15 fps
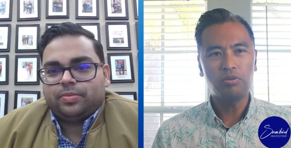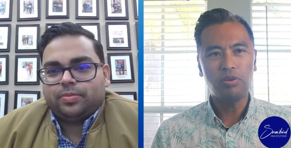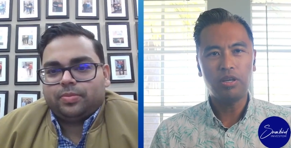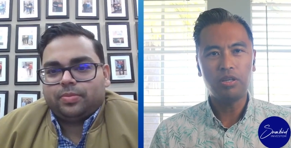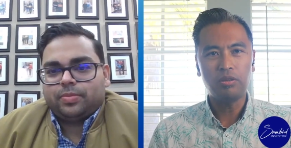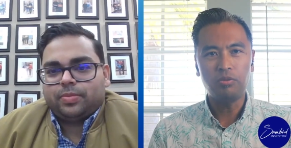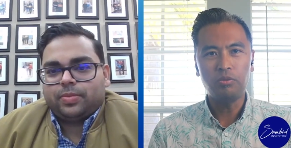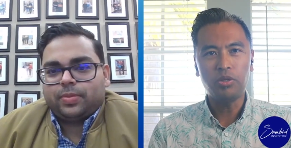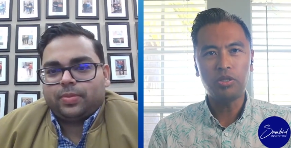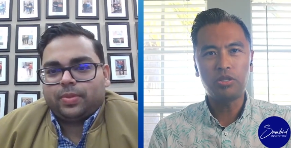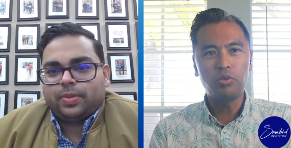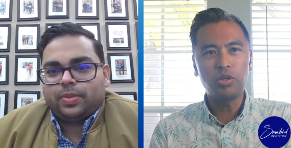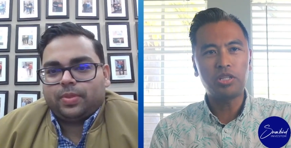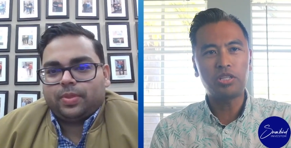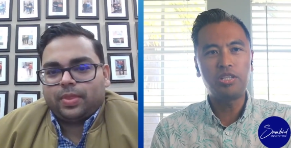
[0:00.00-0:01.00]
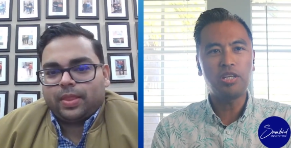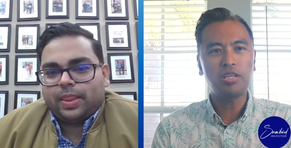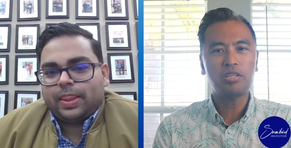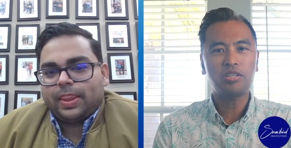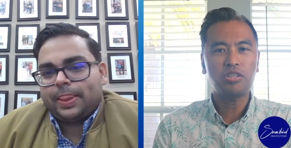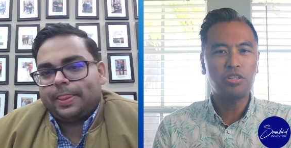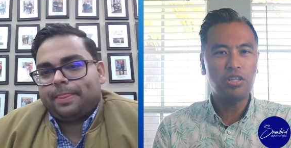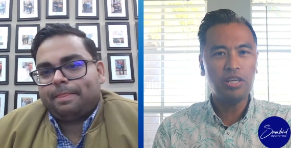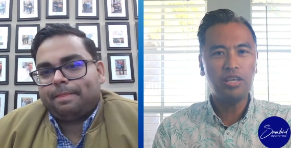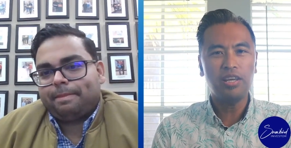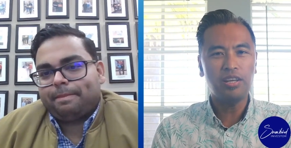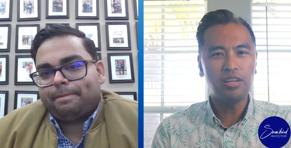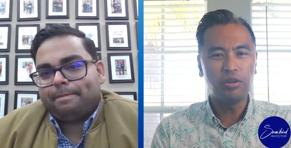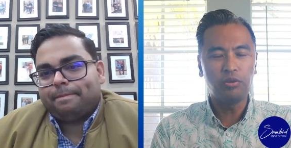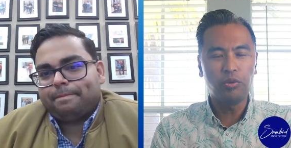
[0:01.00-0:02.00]
Speaker 1: of how, what what ducks should they get
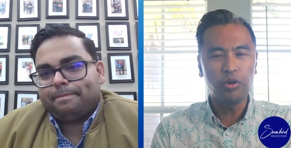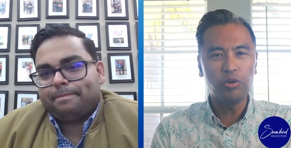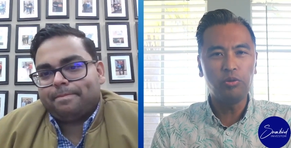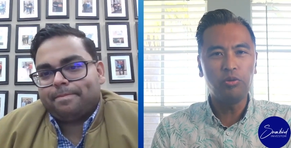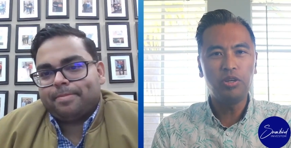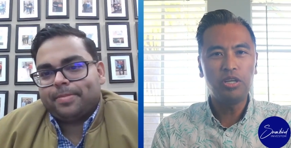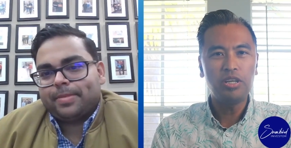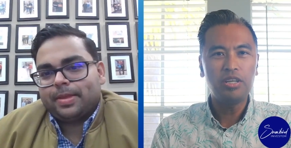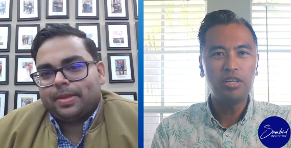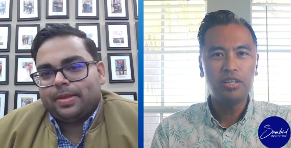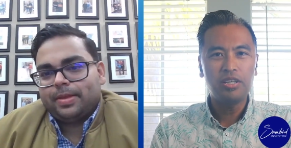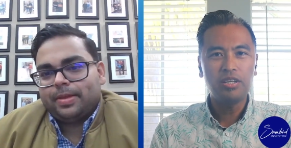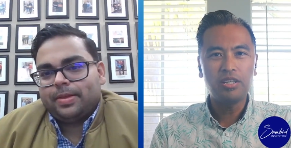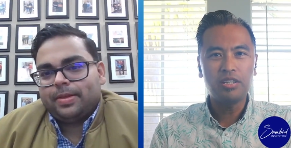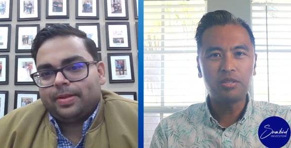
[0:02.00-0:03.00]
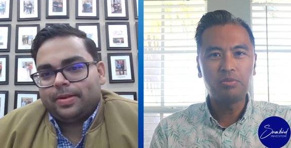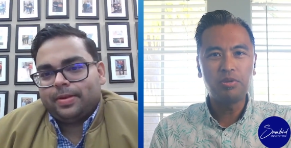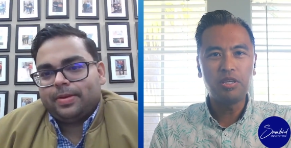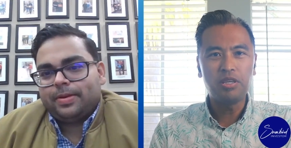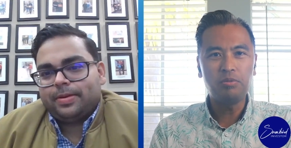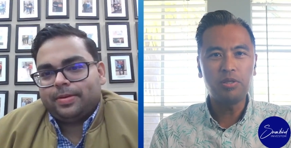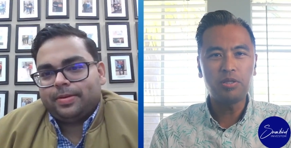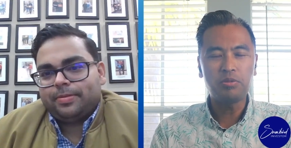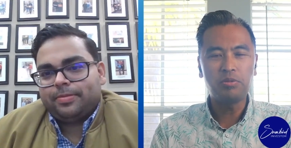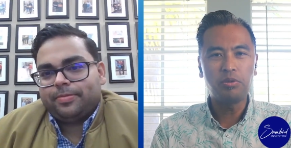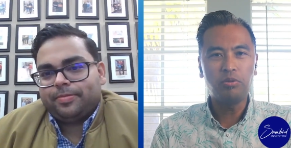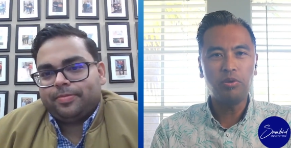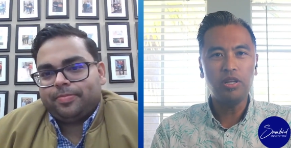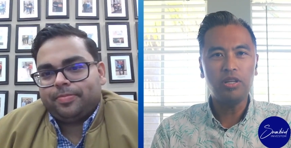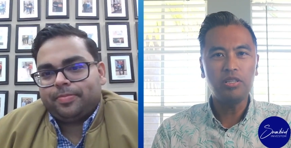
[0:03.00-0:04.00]
in a row to be able to be
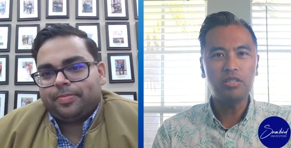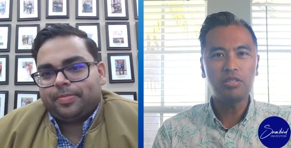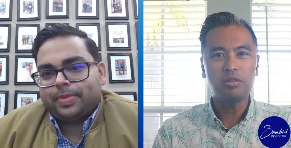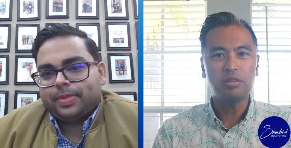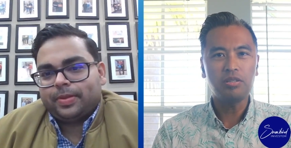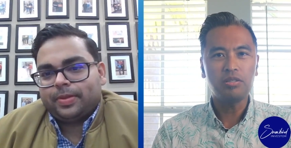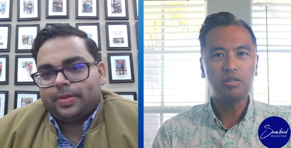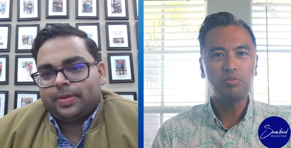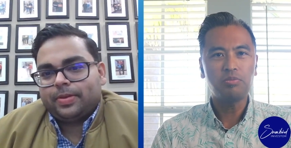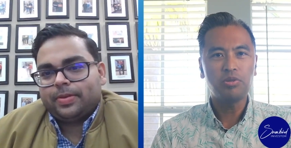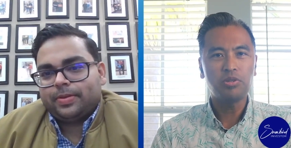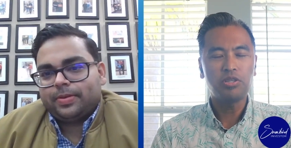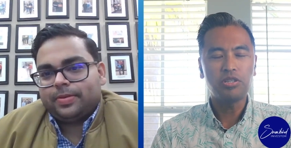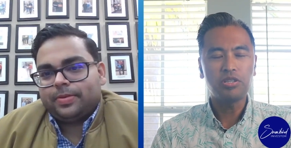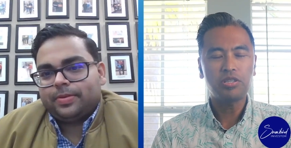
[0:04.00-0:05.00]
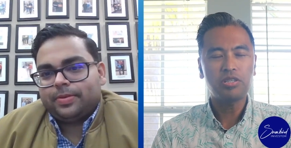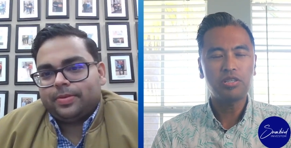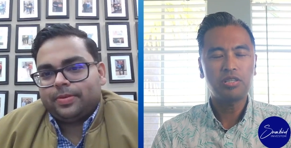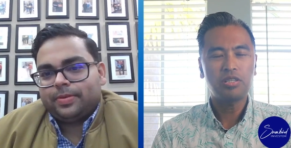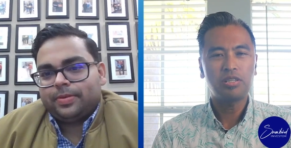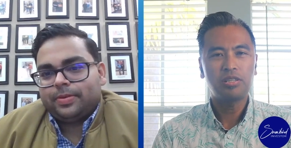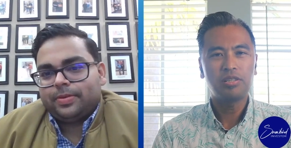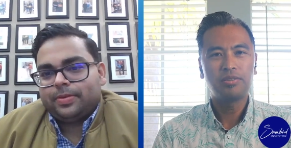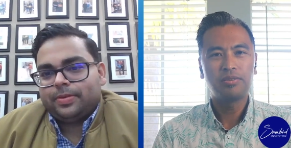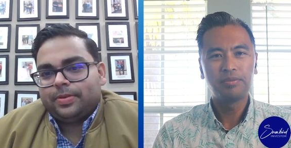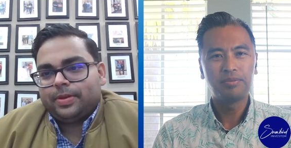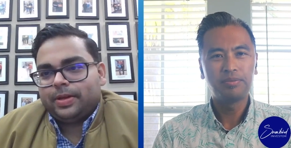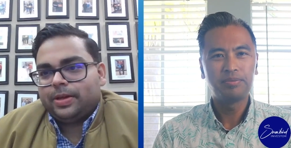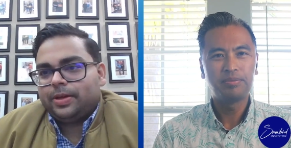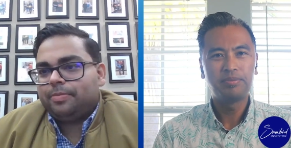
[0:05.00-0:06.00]
ready to to purchase?
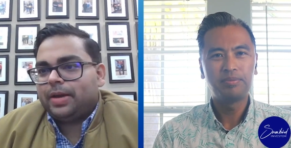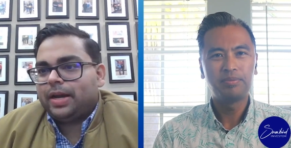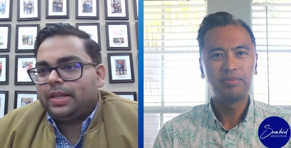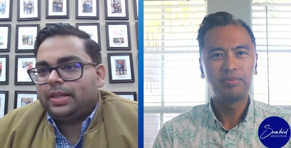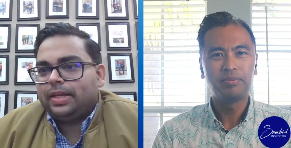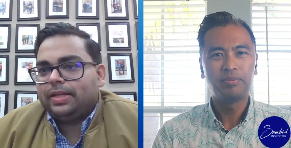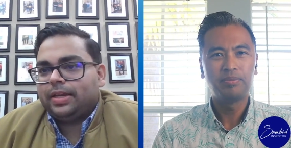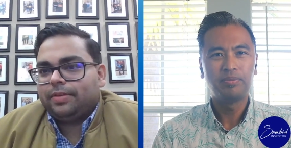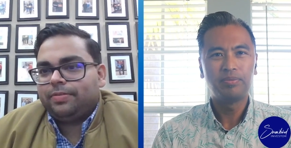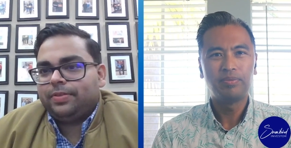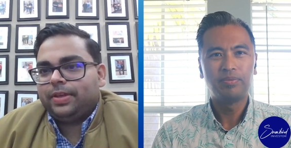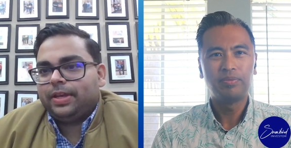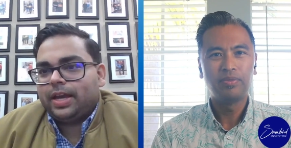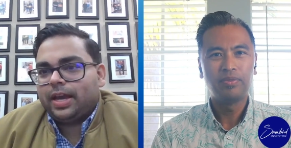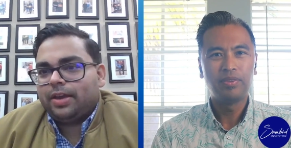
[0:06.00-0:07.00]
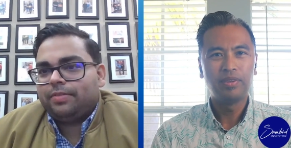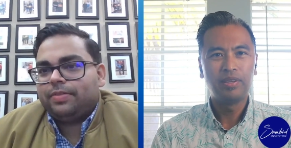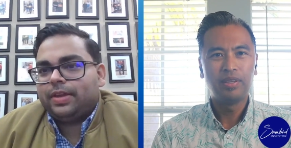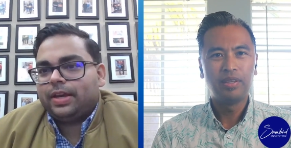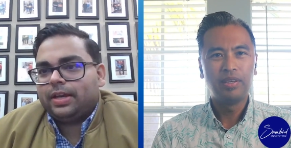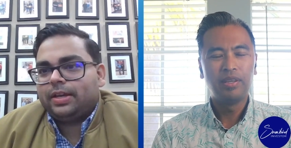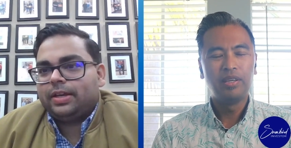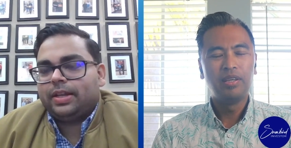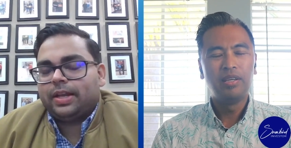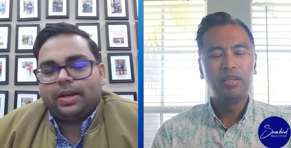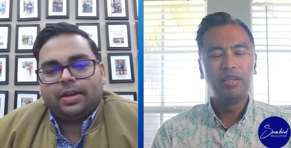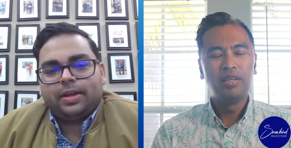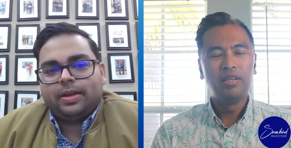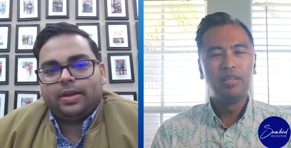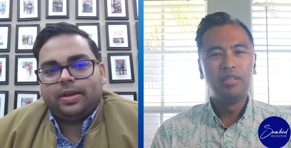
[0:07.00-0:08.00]
Speaker 2: Um, I think definitely have that
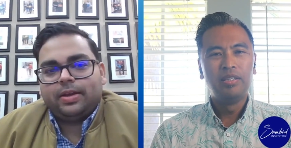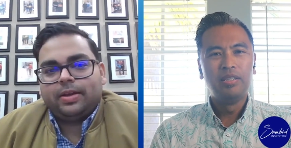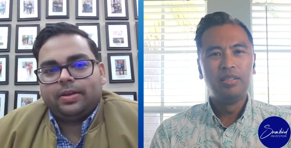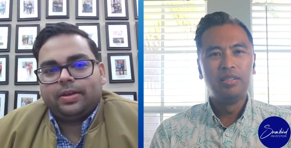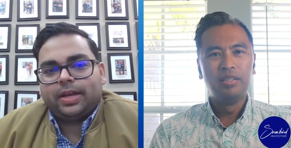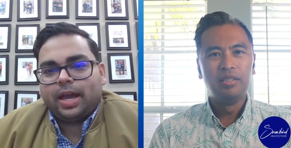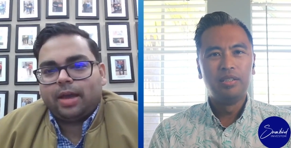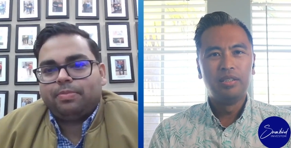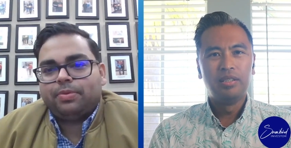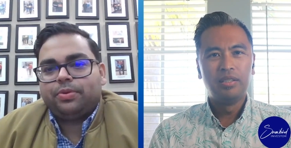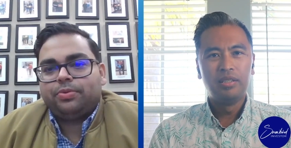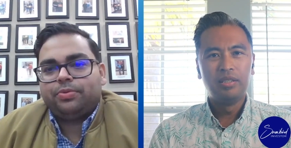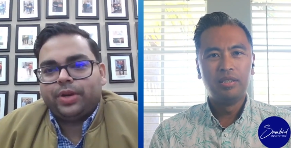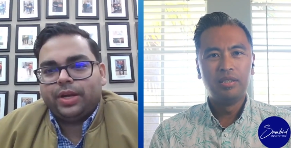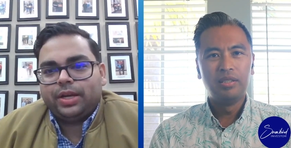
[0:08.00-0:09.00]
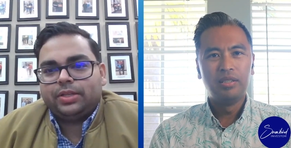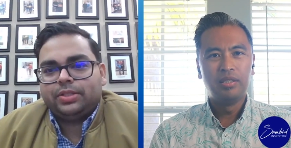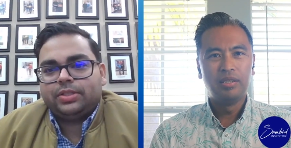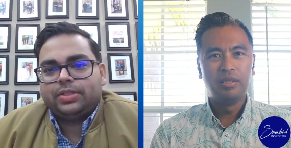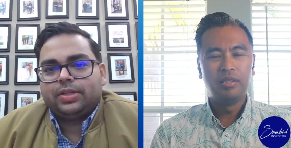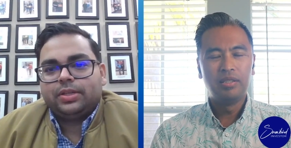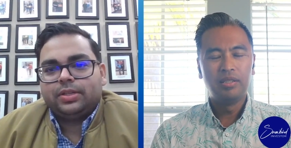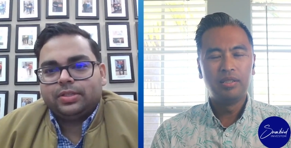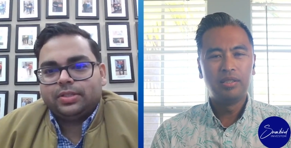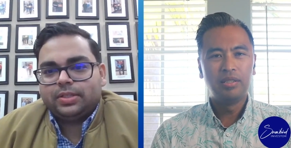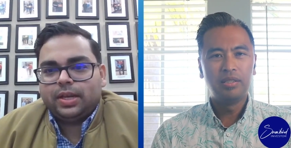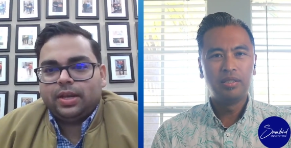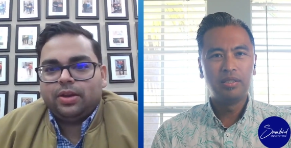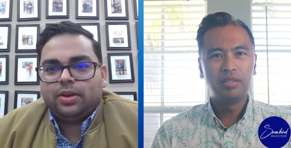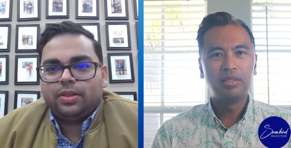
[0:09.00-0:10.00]
that uh, capital raised,
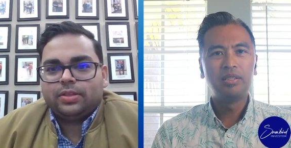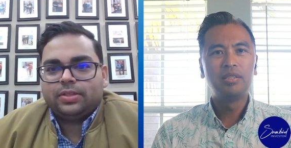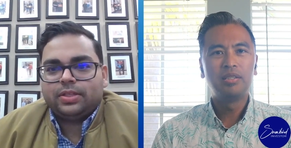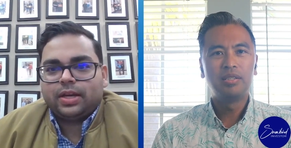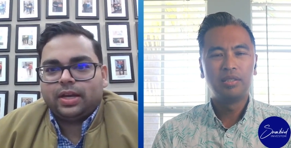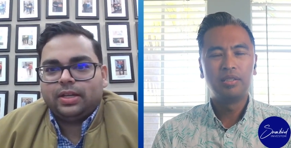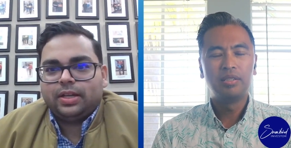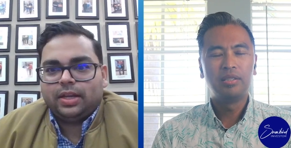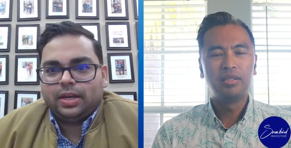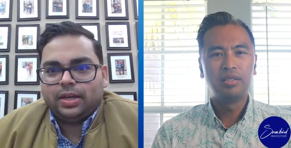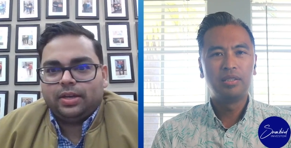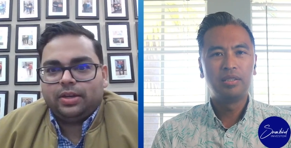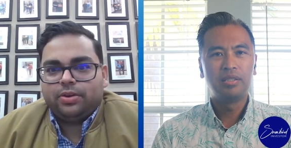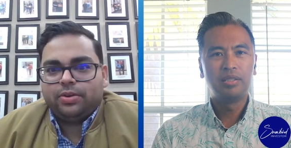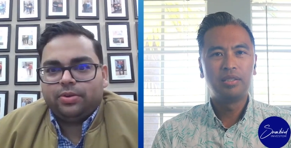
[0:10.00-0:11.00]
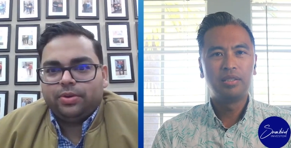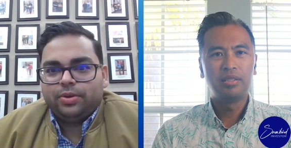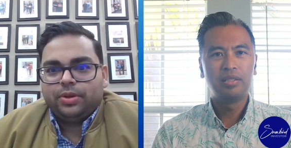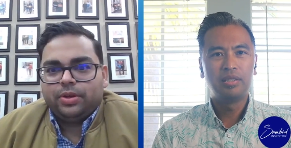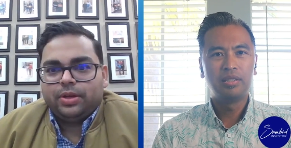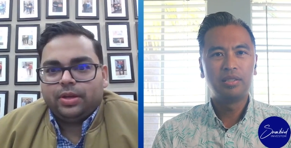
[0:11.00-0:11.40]
sitting on the sideline, you know,